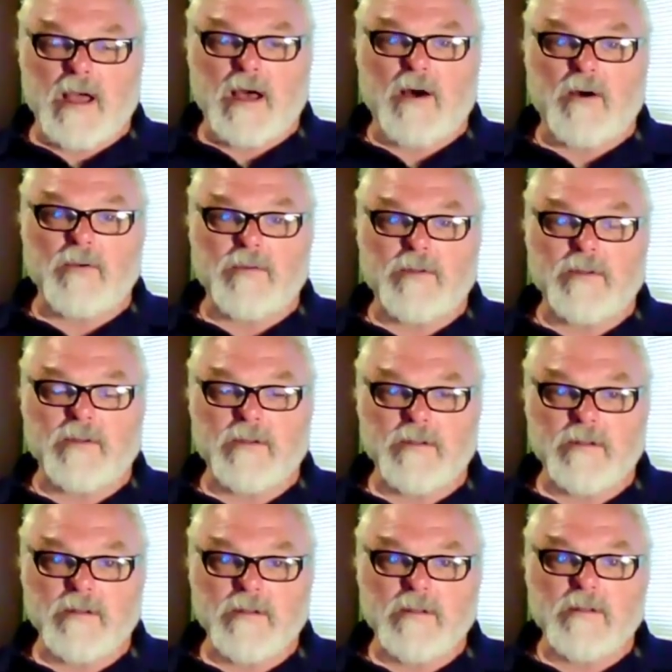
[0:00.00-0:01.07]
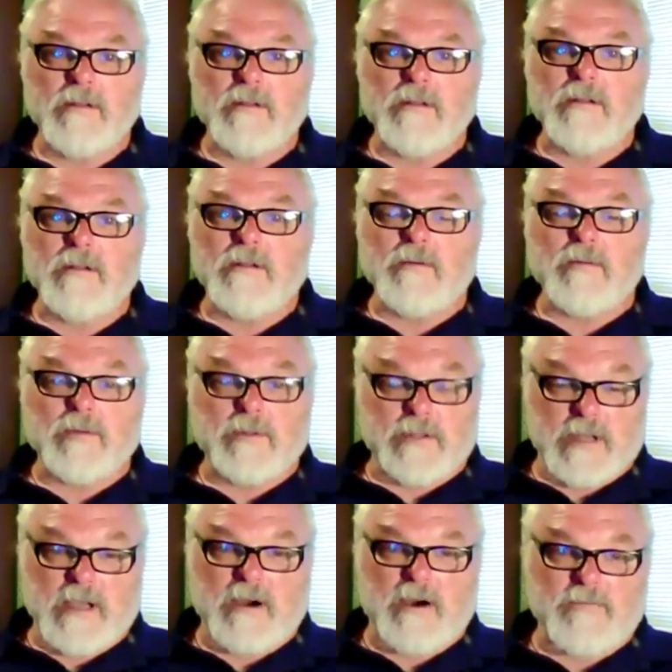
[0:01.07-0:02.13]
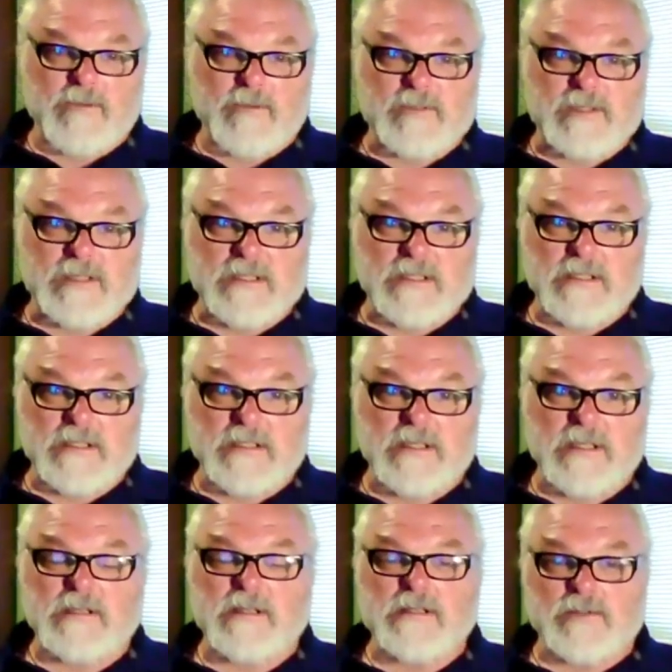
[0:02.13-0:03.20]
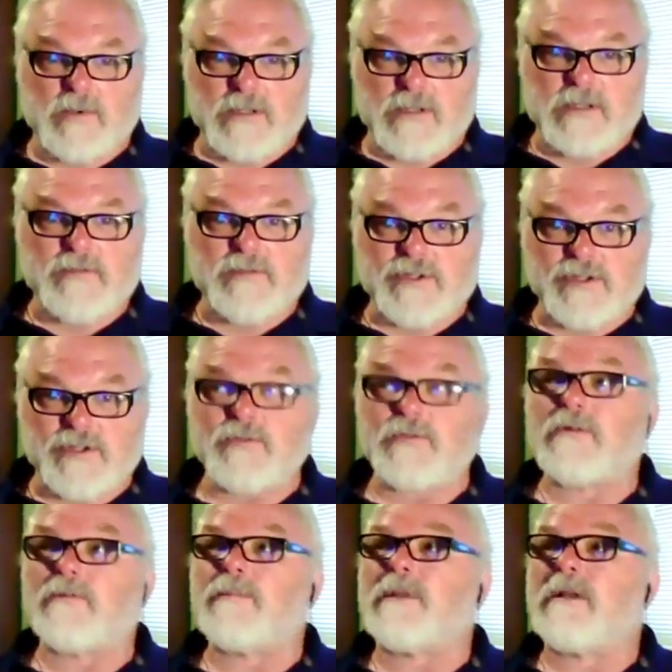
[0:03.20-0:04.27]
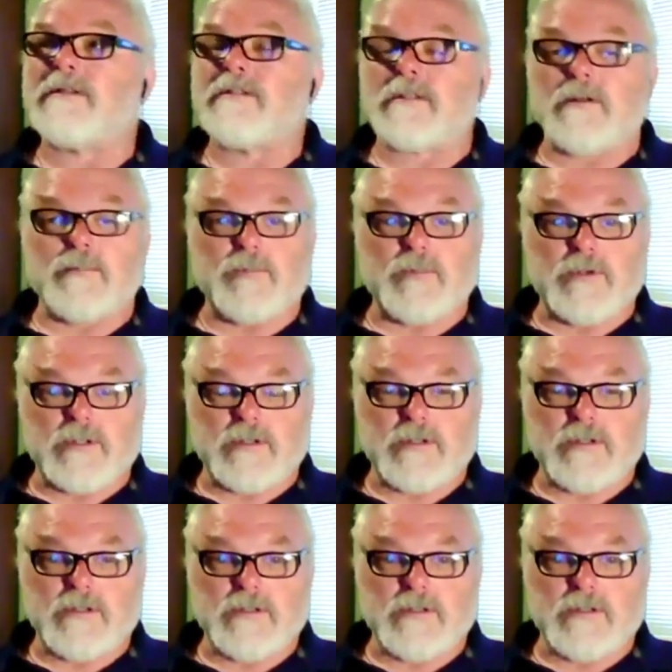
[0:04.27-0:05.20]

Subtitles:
out with an AR-15, and that's what he was shooting the place up with.